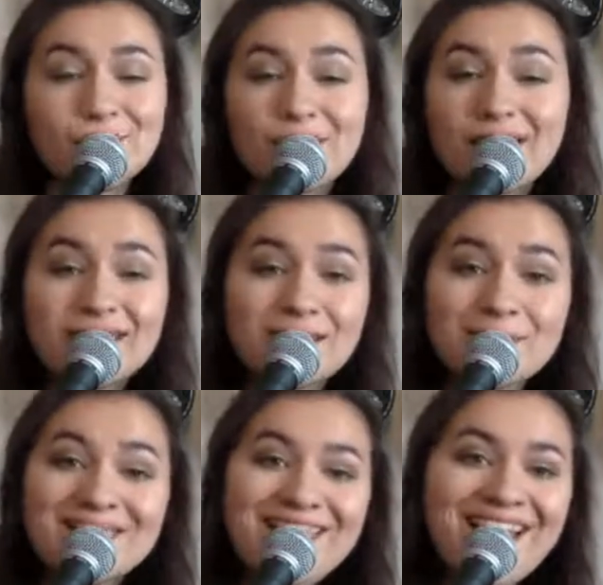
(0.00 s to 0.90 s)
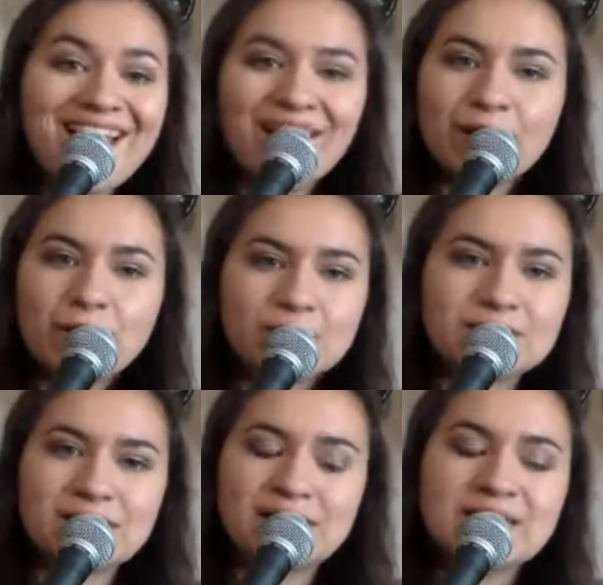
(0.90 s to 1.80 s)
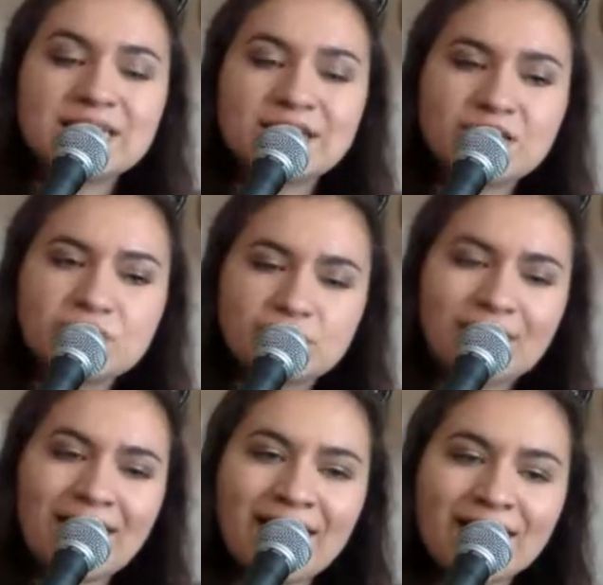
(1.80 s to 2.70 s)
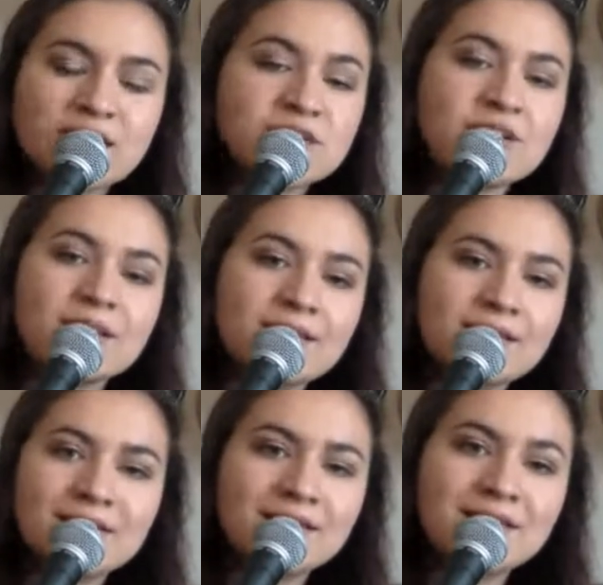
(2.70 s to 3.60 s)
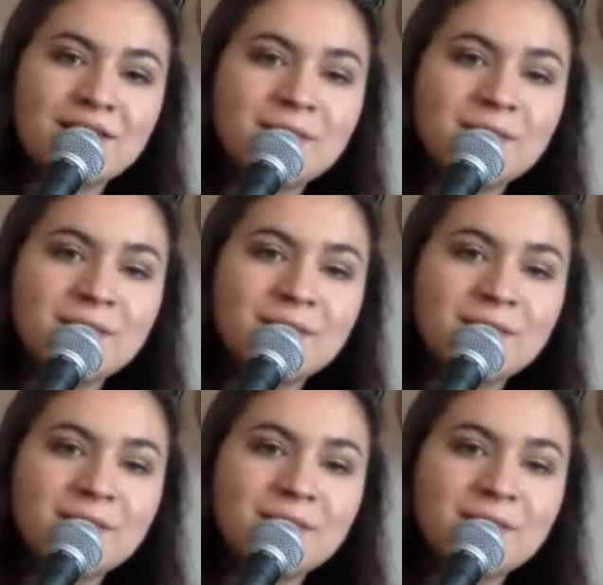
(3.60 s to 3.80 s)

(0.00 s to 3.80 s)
maybe that was the attraction.